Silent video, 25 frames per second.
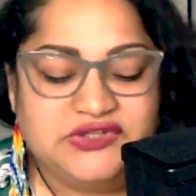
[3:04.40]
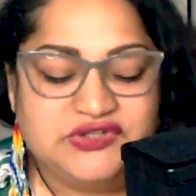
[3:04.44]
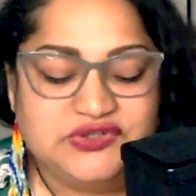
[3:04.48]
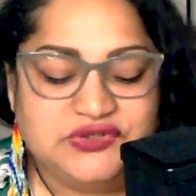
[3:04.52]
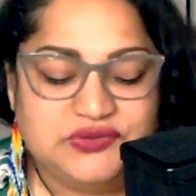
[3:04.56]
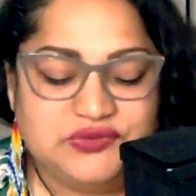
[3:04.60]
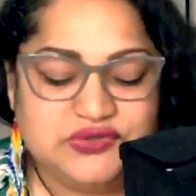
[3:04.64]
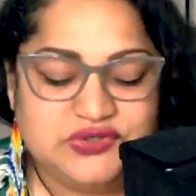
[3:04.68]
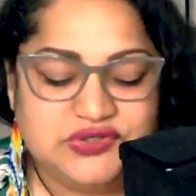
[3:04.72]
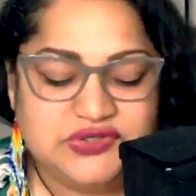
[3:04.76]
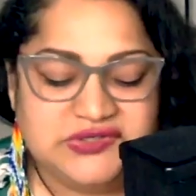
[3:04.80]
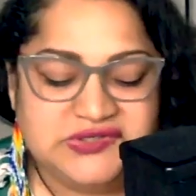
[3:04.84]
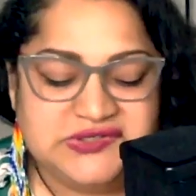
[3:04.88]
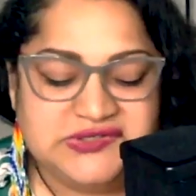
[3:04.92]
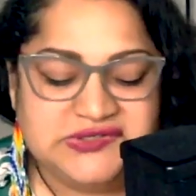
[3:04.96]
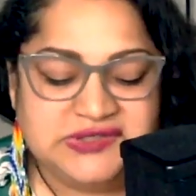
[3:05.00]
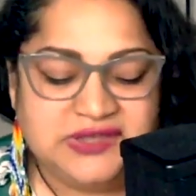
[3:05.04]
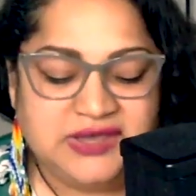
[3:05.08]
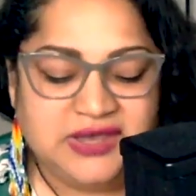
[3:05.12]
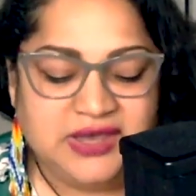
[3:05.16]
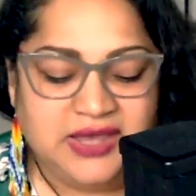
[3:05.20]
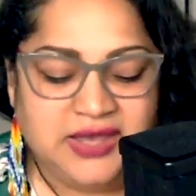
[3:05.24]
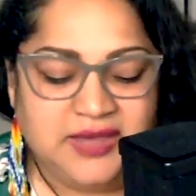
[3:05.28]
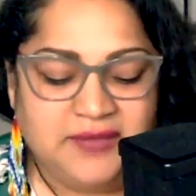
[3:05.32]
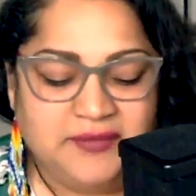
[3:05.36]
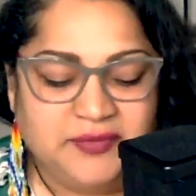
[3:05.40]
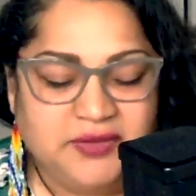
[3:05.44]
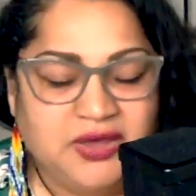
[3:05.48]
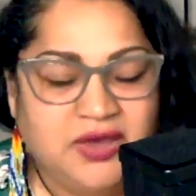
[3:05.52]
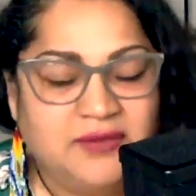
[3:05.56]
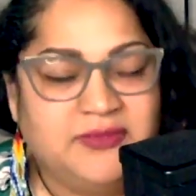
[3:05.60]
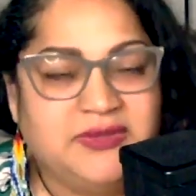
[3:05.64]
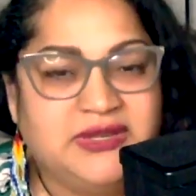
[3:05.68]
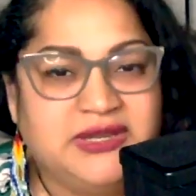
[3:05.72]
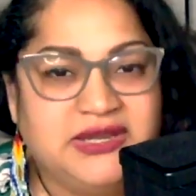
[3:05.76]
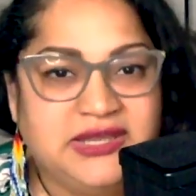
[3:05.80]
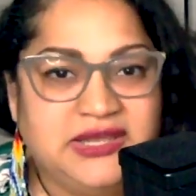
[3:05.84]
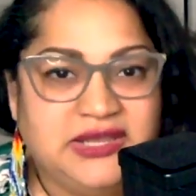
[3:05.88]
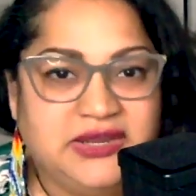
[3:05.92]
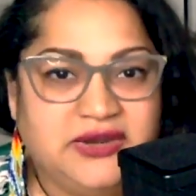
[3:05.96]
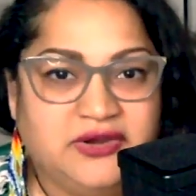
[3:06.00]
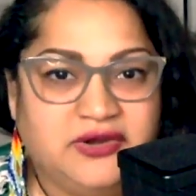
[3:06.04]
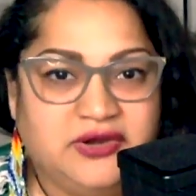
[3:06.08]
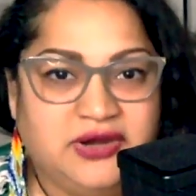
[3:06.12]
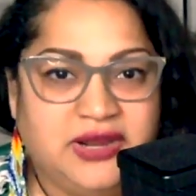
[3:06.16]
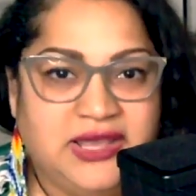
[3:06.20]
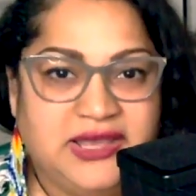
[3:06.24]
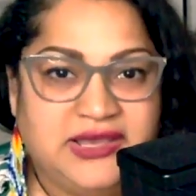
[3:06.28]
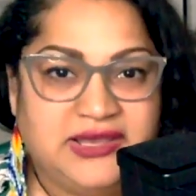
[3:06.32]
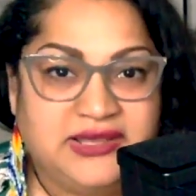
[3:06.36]
to just come in
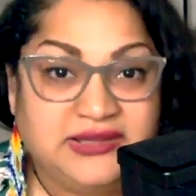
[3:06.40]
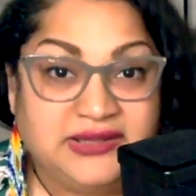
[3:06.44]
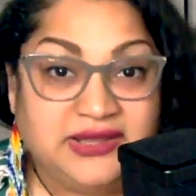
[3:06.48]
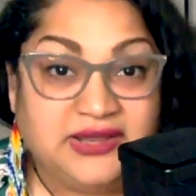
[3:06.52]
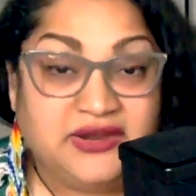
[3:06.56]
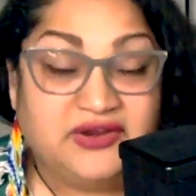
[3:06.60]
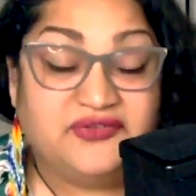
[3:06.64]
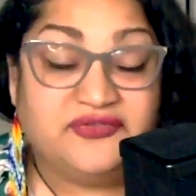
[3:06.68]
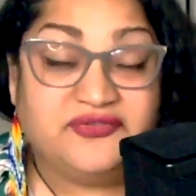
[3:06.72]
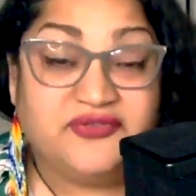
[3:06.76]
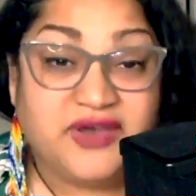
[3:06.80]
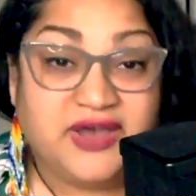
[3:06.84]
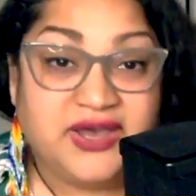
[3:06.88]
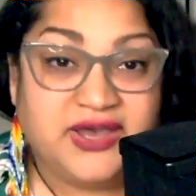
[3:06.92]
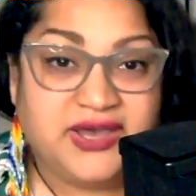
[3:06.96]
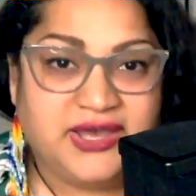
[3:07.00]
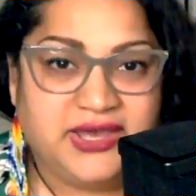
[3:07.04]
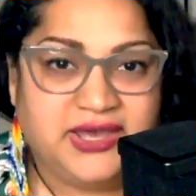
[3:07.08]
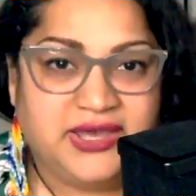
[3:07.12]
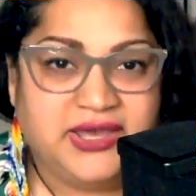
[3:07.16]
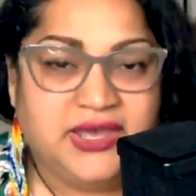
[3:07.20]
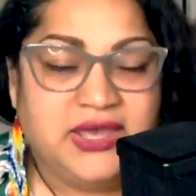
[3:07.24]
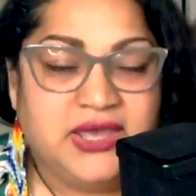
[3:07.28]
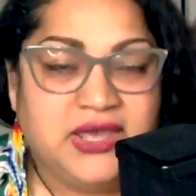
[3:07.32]
here and clarify